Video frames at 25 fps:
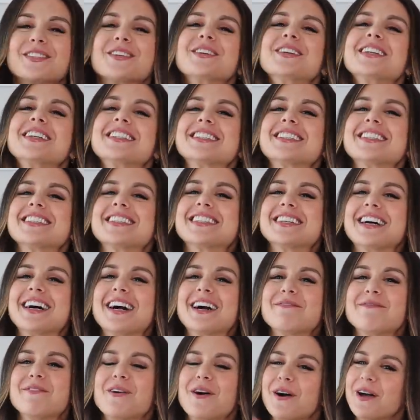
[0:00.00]
So it's the
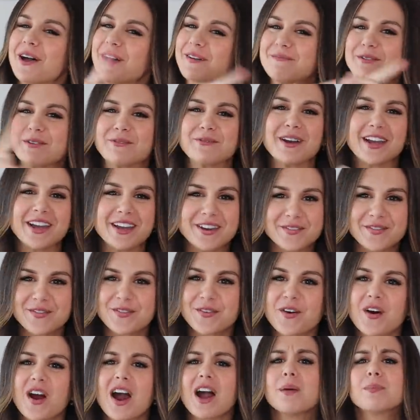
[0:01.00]
time y'all have been waiting
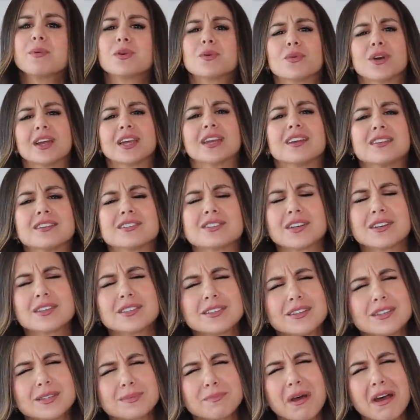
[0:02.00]
for. I've been waiting
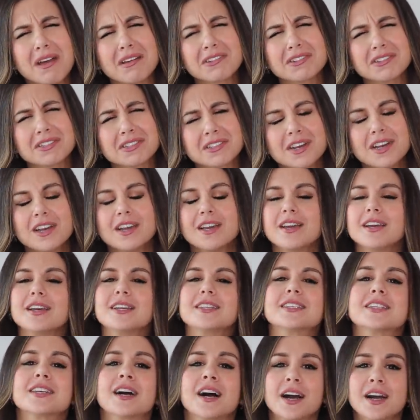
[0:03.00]
just as much.
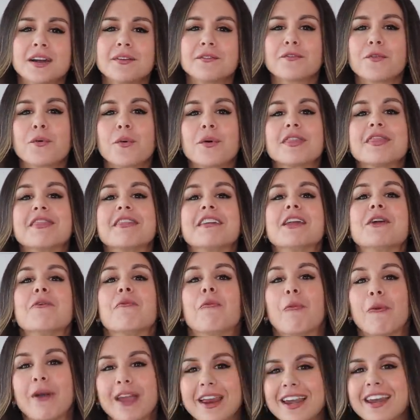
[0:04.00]
It's time for
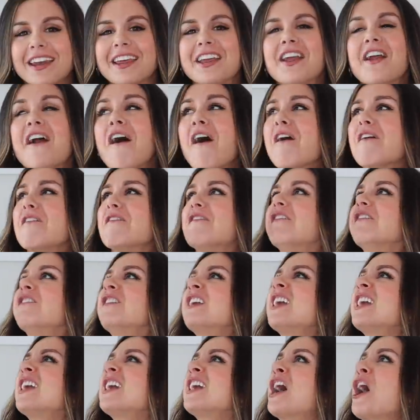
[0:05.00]
the Whitney
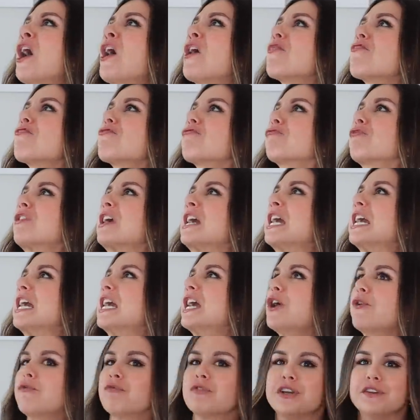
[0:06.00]

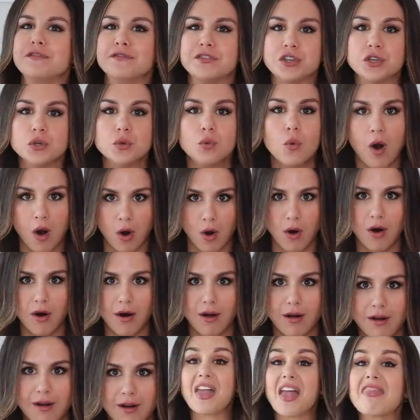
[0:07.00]
V3 review
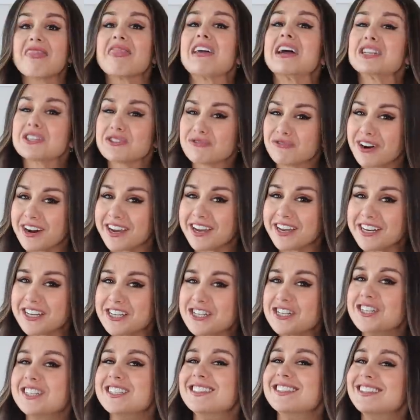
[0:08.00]
haul. That's
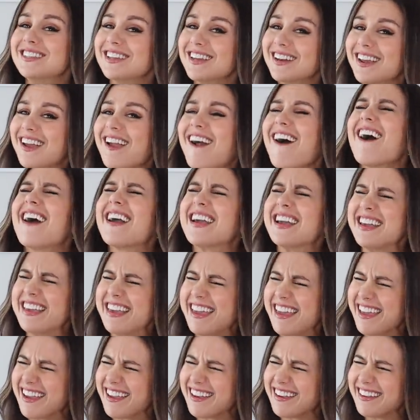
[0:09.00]
right, she did it
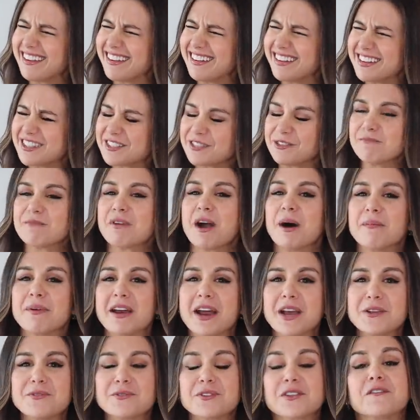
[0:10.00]
again. So I'm coming
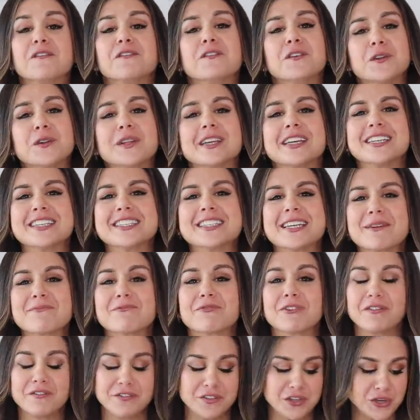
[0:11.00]
at you with a full
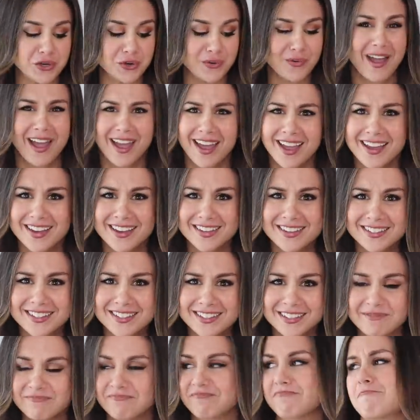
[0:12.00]
in-depth review and,
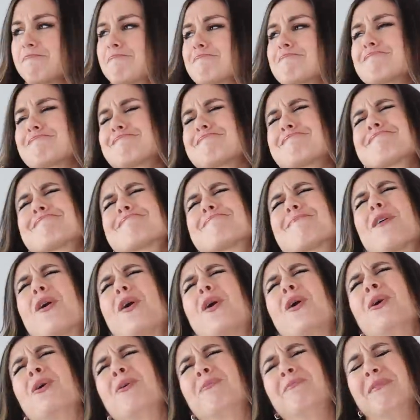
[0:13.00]

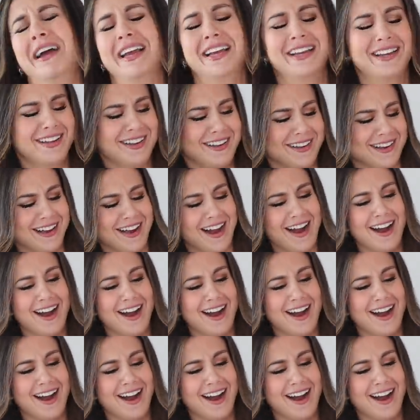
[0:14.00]
oh my